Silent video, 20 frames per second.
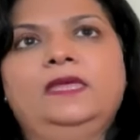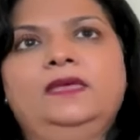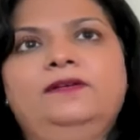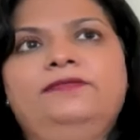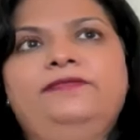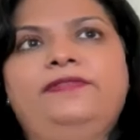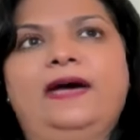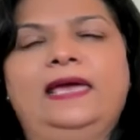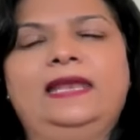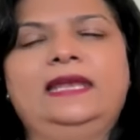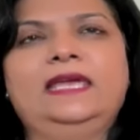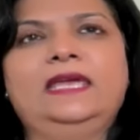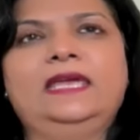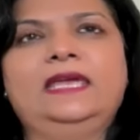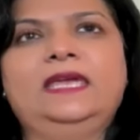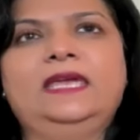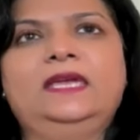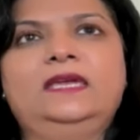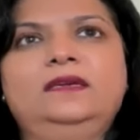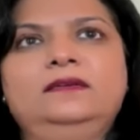
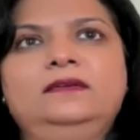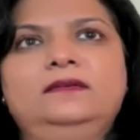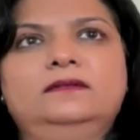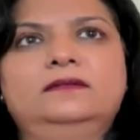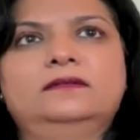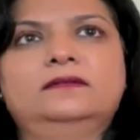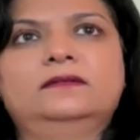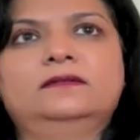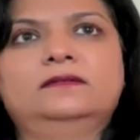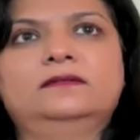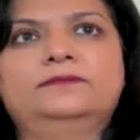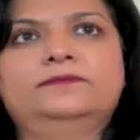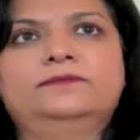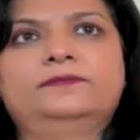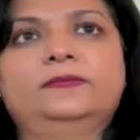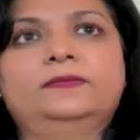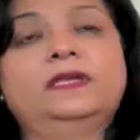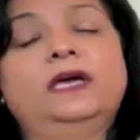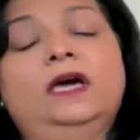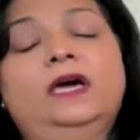filing
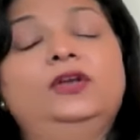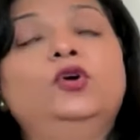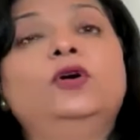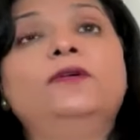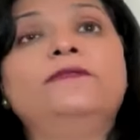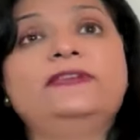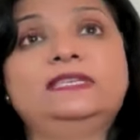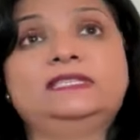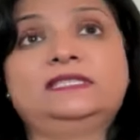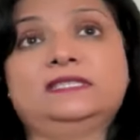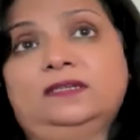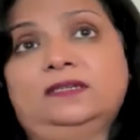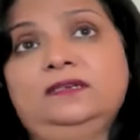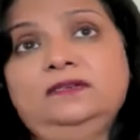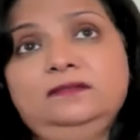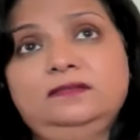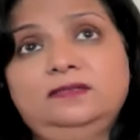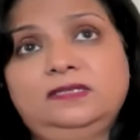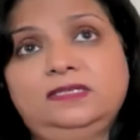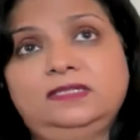an O visa
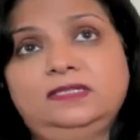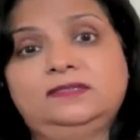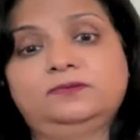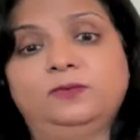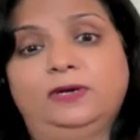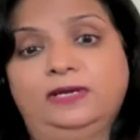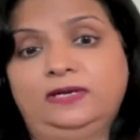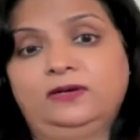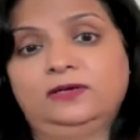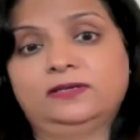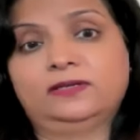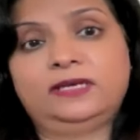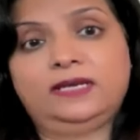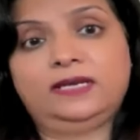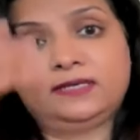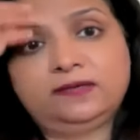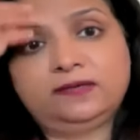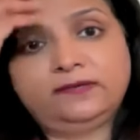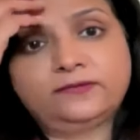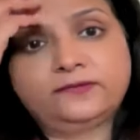is one alternative.